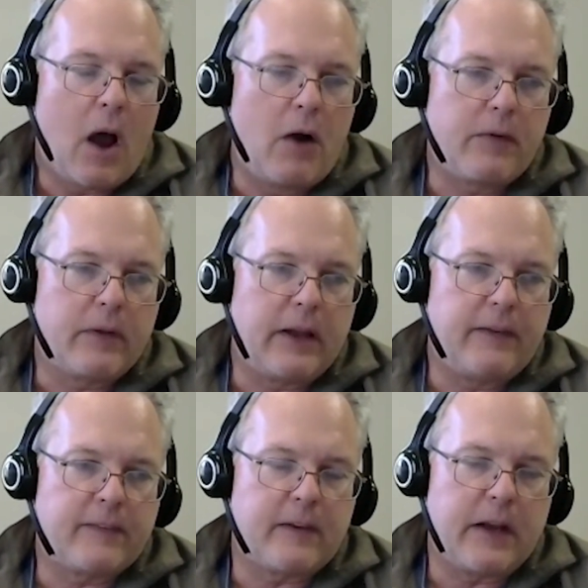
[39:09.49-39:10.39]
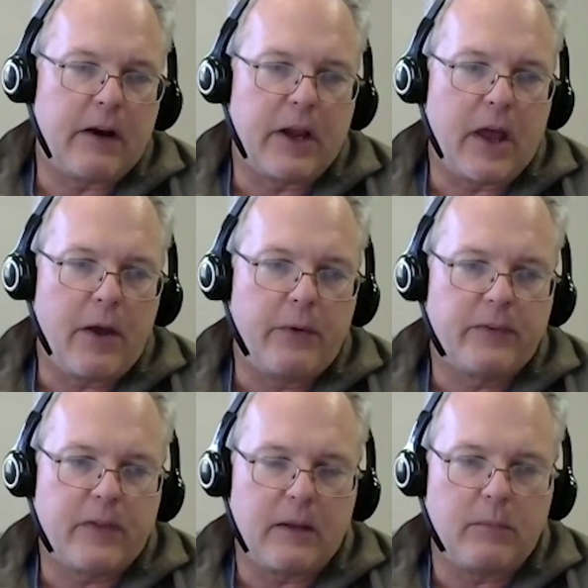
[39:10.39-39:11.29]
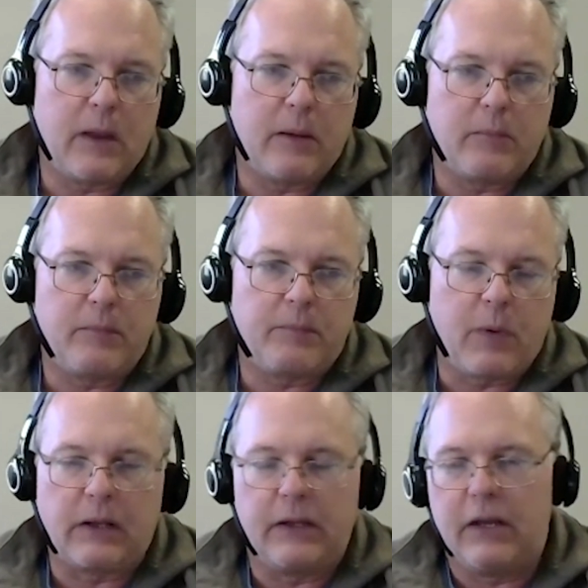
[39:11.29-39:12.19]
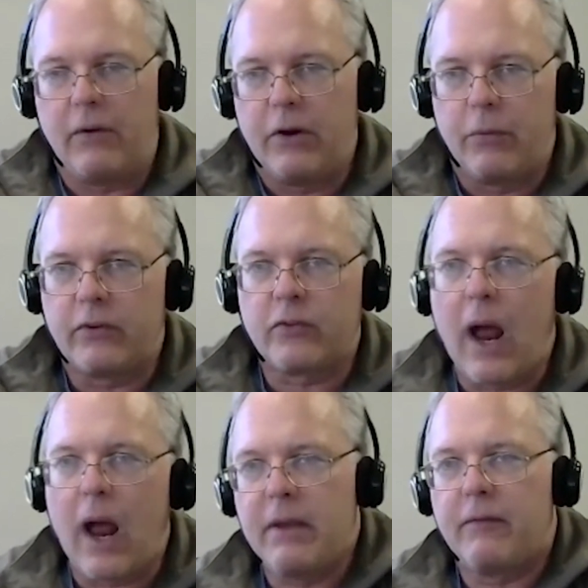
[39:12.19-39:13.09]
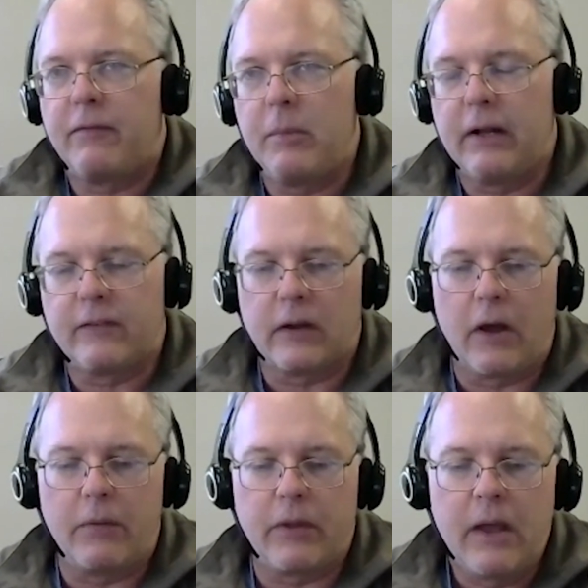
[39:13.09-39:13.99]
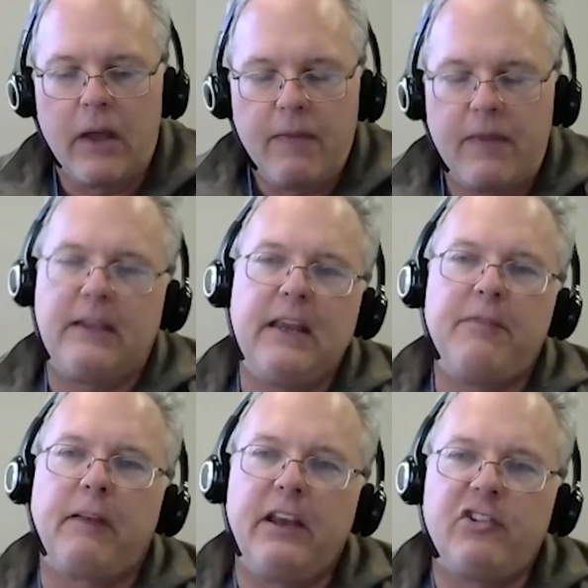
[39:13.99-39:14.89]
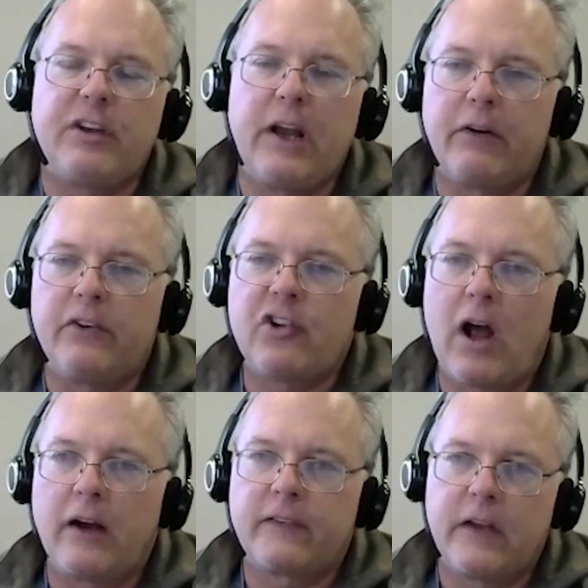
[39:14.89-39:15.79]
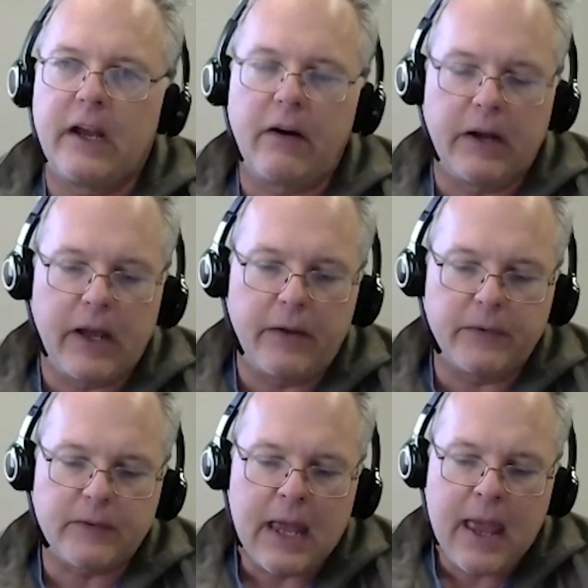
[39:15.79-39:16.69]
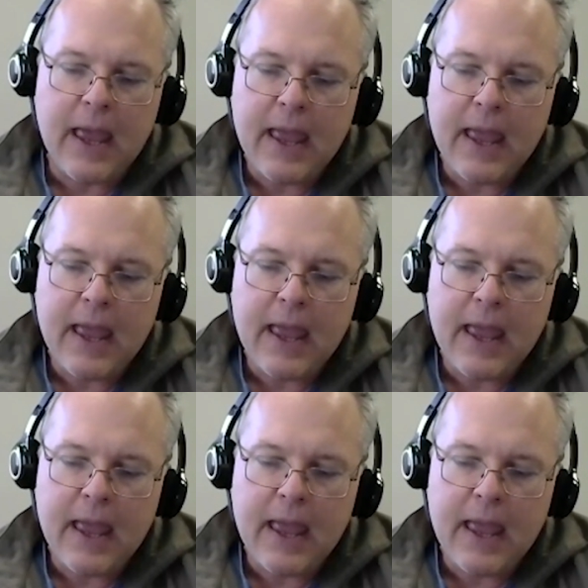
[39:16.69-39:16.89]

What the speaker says: over these scenarios that you were describing a few minutes ago, the deflationary shock scenarios.